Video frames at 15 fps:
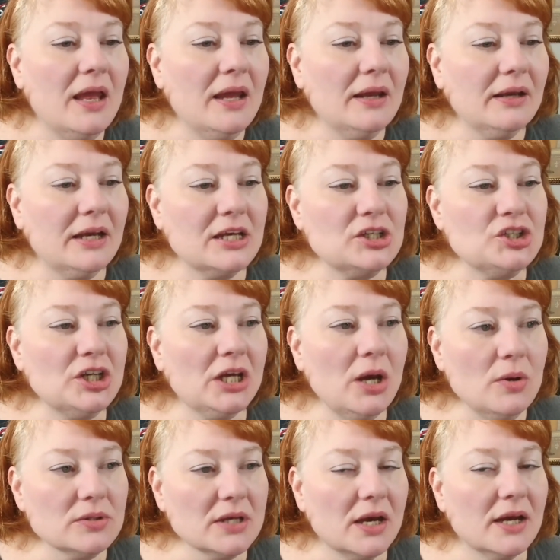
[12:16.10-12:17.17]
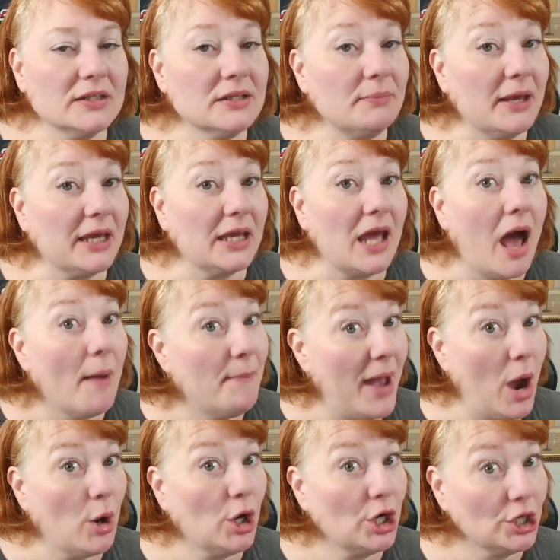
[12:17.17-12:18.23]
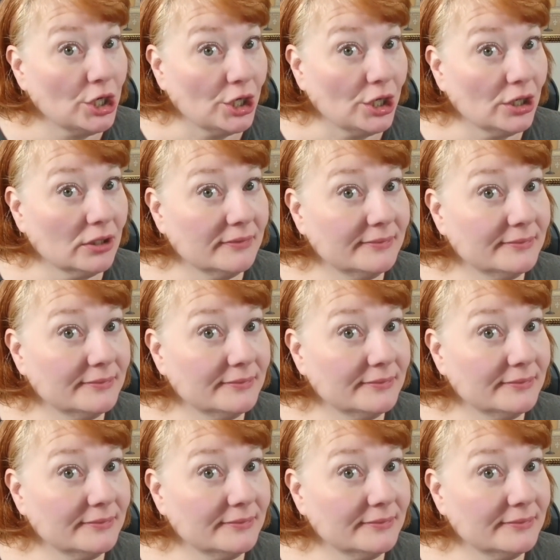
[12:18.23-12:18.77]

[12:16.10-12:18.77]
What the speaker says: Because she goes on to make it about her.